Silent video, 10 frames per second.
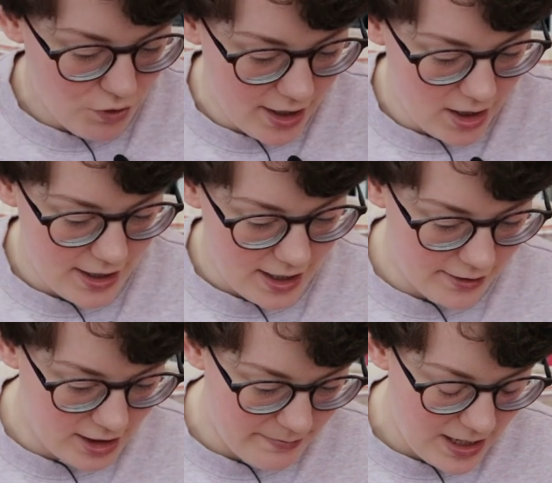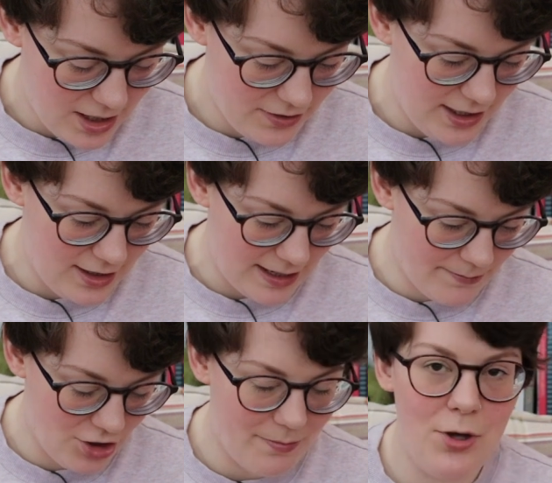riot yarn to make these. I
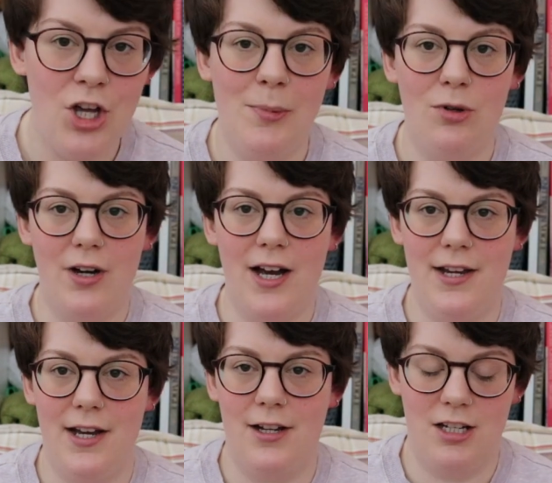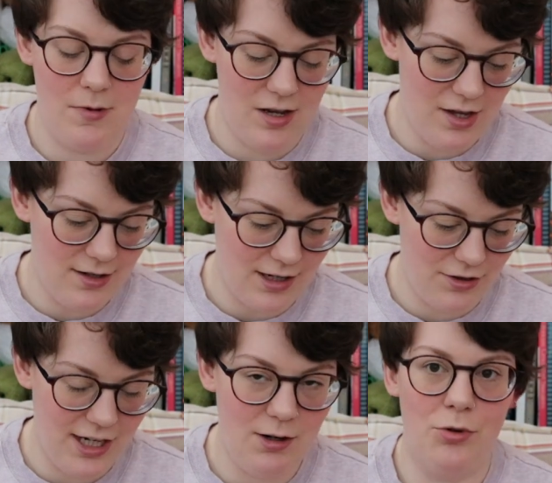bought the purple riot yarn to make these because I
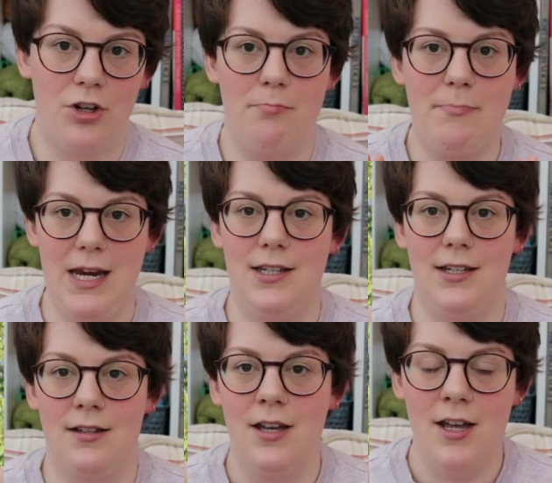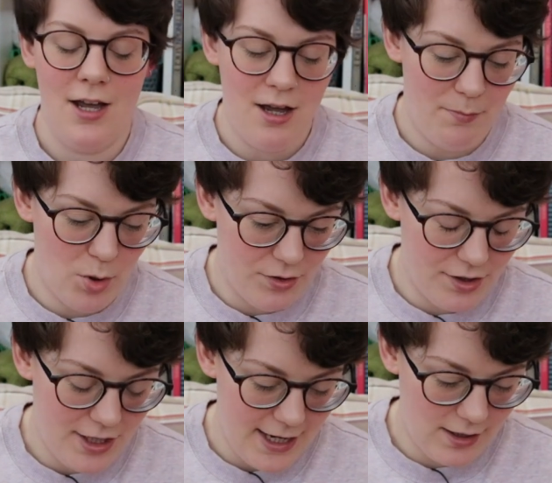think it would look amazing,
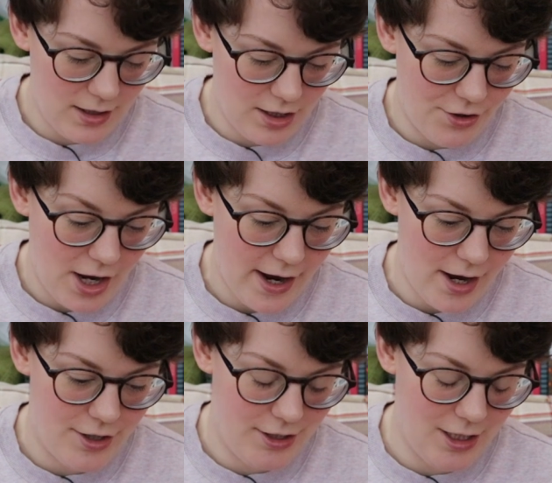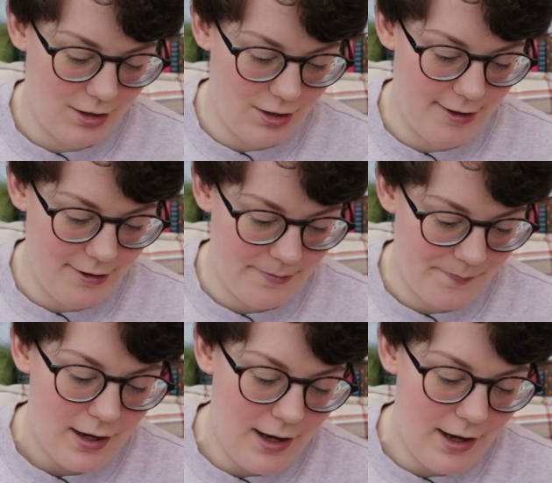but that is a hard stitch to do.